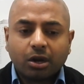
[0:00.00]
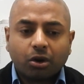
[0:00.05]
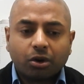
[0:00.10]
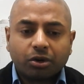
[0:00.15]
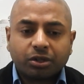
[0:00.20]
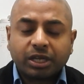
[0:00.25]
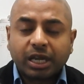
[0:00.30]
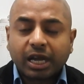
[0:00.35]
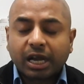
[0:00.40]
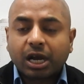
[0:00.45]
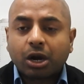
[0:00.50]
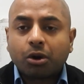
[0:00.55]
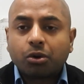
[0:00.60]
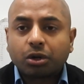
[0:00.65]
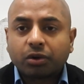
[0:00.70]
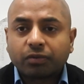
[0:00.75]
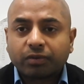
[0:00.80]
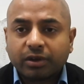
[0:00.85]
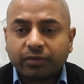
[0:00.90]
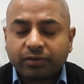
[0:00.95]
or the
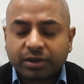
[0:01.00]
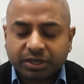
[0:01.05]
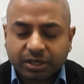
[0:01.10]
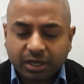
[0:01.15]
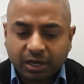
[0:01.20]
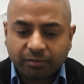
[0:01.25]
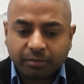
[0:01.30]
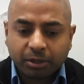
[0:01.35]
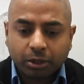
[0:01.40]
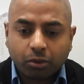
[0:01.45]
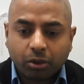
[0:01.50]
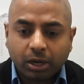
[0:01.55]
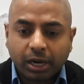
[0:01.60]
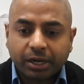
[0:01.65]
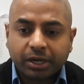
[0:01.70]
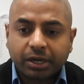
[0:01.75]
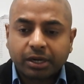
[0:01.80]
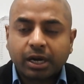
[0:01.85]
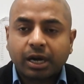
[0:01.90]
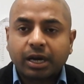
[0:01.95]
account of events that have been
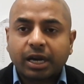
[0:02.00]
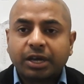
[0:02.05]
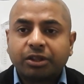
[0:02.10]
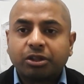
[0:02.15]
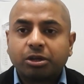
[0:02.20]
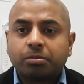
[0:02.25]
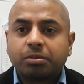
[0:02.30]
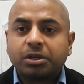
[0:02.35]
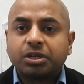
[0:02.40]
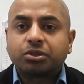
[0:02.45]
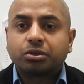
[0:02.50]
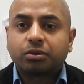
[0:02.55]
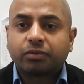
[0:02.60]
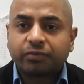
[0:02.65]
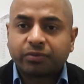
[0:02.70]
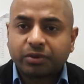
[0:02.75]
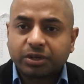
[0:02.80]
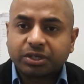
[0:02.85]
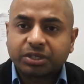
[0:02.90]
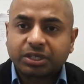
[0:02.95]
collated, are either based on
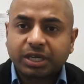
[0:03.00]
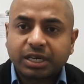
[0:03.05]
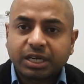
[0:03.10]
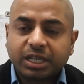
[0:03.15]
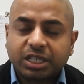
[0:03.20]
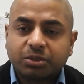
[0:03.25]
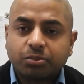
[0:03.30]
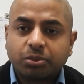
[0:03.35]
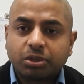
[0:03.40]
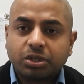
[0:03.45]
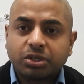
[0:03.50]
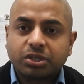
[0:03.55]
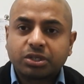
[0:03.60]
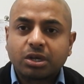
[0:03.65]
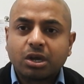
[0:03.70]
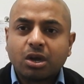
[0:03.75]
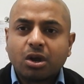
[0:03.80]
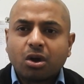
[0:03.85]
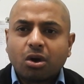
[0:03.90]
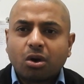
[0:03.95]
first-hand experience
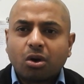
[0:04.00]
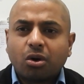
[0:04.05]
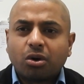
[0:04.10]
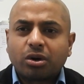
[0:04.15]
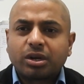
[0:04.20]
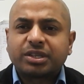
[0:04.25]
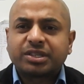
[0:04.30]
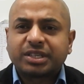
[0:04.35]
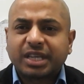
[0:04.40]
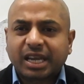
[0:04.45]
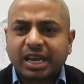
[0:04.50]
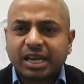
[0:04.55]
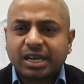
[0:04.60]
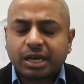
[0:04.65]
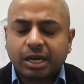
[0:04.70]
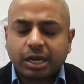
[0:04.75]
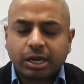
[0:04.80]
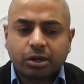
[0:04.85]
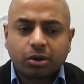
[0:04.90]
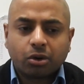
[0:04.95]
or
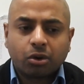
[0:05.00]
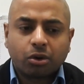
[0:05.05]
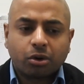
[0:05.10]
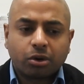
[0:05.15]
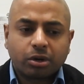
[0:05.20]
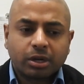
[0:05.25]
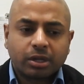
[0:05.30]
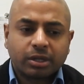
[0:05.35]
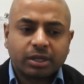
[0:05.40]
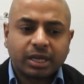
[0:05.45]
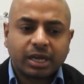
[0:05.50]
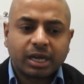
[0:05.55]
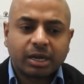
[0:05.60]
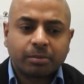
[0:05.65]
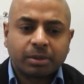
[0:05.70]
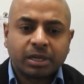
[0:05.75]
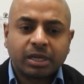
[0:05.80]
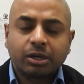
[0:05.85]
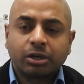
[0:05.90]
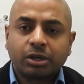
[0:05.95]
second-hand, or they are
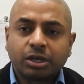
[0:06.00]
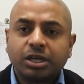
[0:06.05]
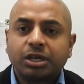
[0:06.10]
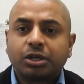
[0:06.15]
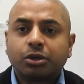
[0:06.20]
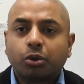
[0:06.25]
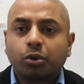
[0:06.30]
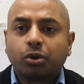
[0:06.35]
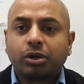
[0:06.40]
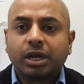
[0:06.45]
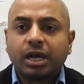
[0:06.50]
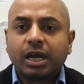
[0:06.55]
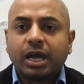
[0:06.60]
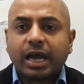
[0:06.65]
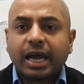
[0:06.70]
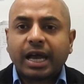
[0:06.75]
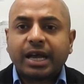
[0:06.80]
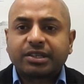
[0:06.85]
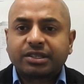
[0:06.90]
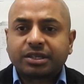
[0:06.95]
being retold
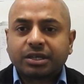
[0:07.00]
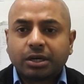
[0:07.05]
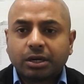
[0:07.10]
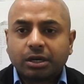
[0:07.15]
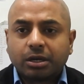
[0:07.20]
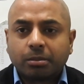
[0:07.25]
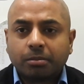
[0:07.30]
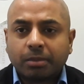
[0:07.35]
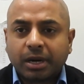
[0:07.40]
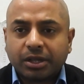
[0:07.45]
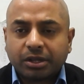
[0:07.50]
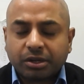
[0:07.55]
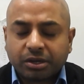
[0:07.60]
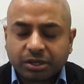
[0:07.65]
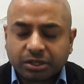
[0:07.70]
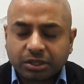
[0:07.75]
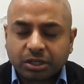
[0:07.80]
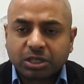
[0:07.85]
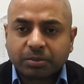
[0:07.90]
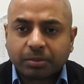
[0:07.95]
as heard by the
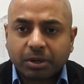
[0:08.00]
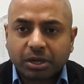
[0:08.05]
research